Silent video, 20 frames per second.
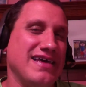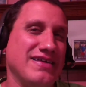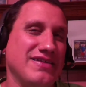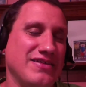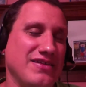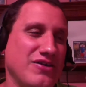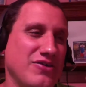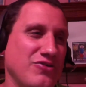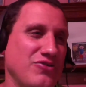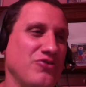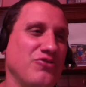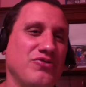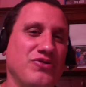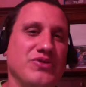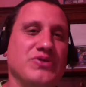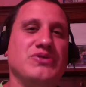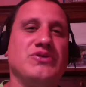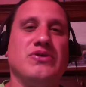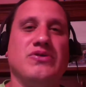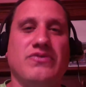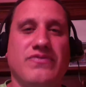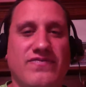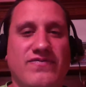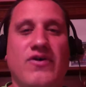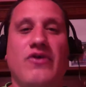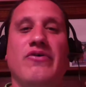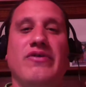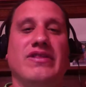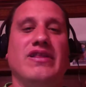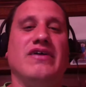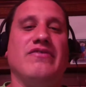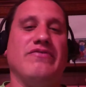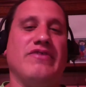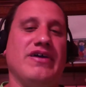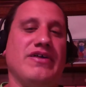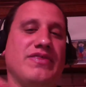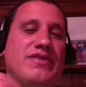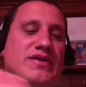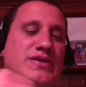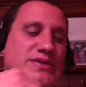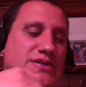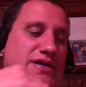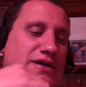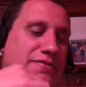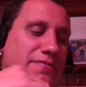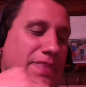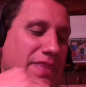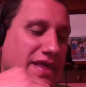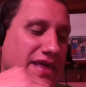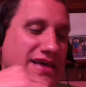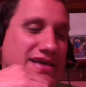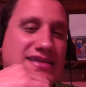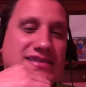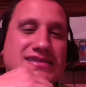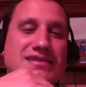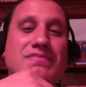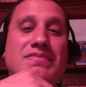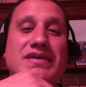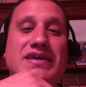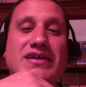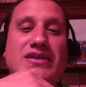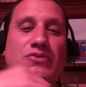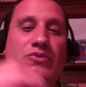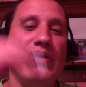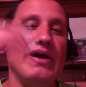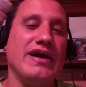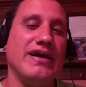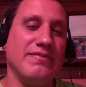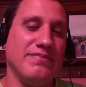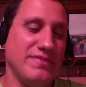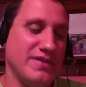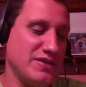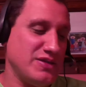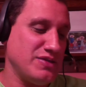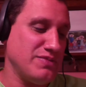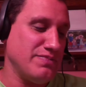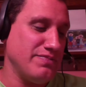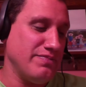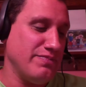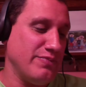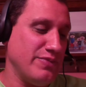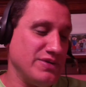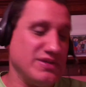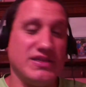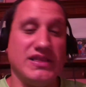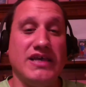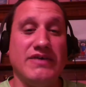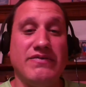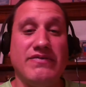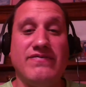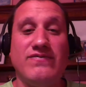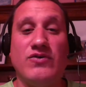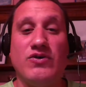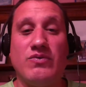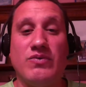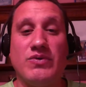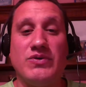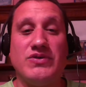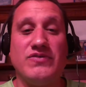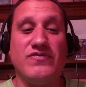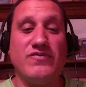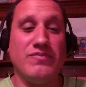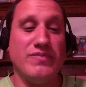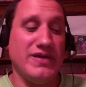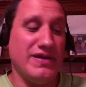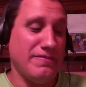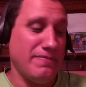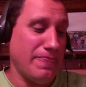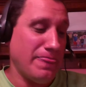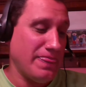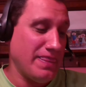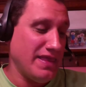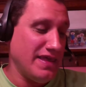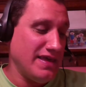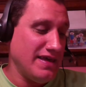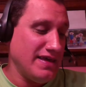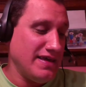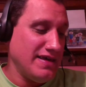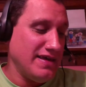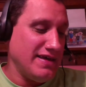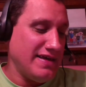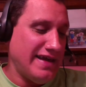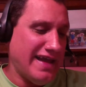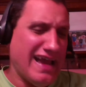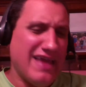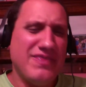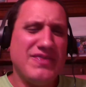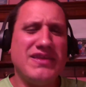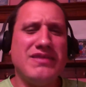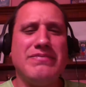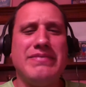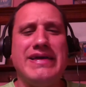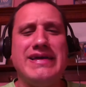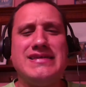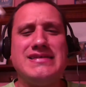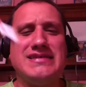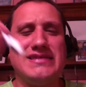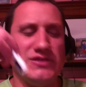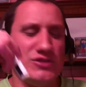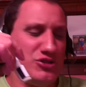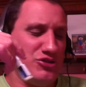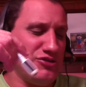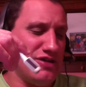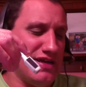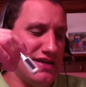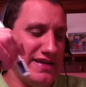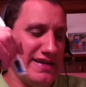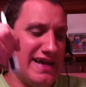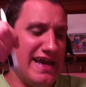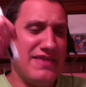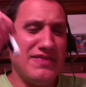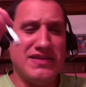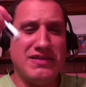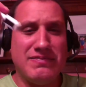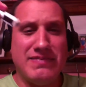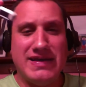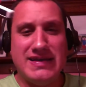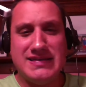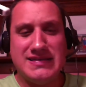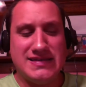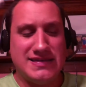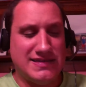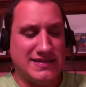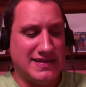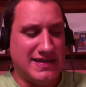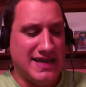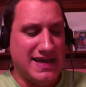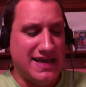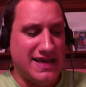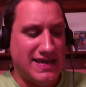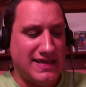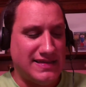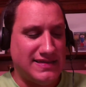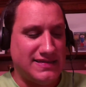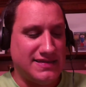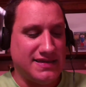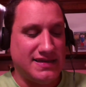you just fall in love with. So something in a way. That's what's love in 4 words for me. Anthony Mason is trending. Anthony Mason has